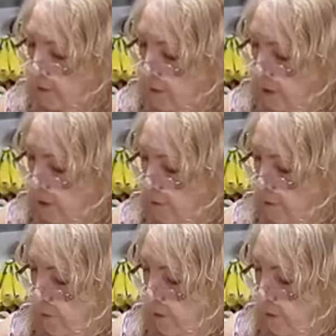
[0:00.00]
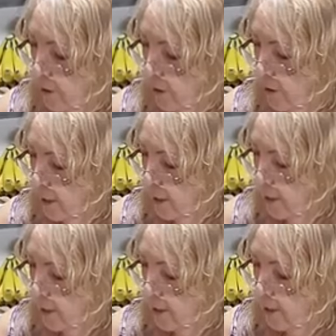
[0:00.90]
it's really good for nausea
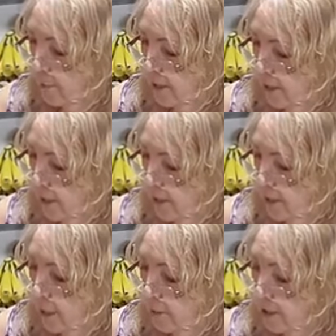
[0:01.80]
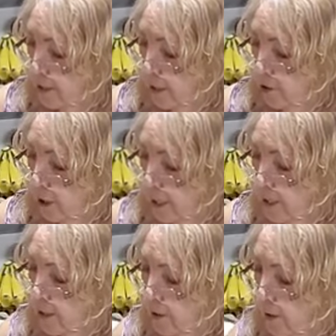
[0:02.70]
and stomach things. Helps to
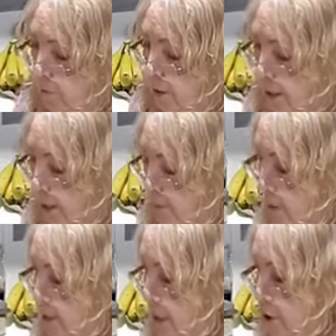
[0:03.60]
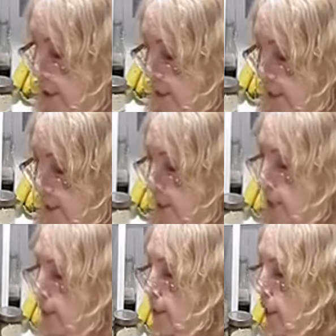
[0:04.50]
digest, so it'll really help to digest
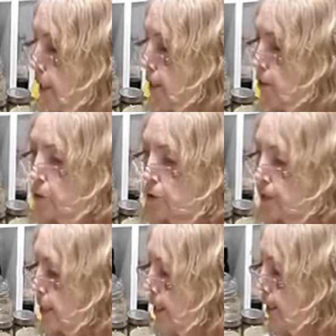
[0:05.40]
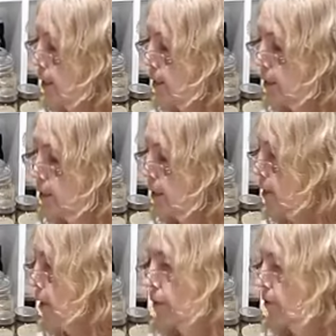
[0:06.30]
this. So I'm just going to add a little, because I
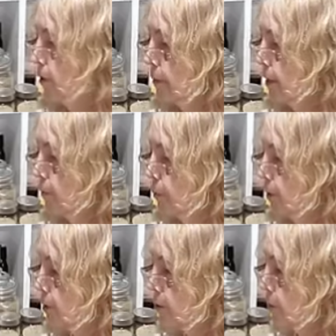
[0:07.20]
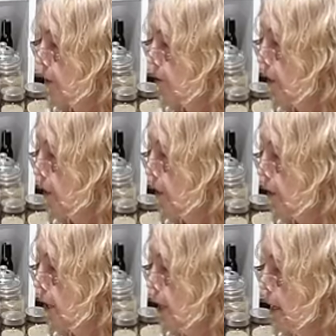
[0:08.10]
don't have very many Brussels sprouts in
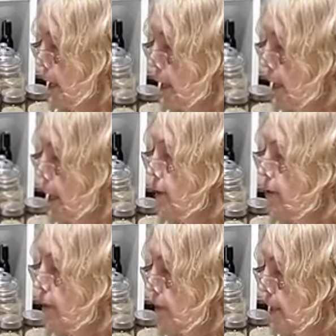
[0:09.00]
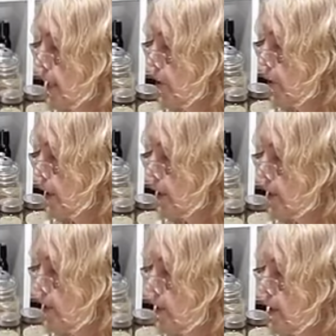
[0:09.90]
here. And I have to say, you
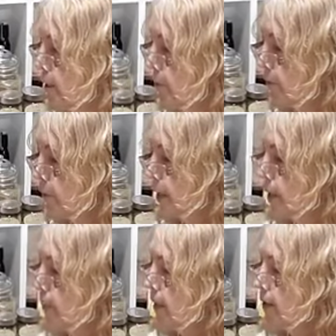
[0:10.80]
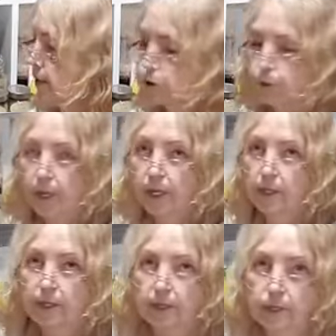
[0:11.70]
guys, for anybody that
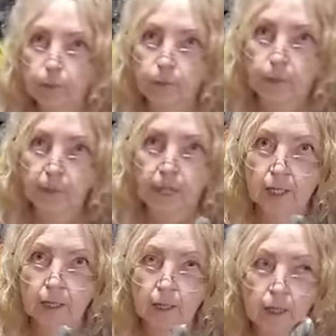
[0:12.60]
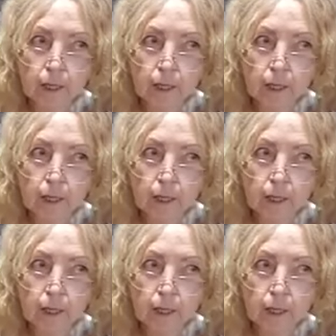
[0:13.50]
tried the soup we made,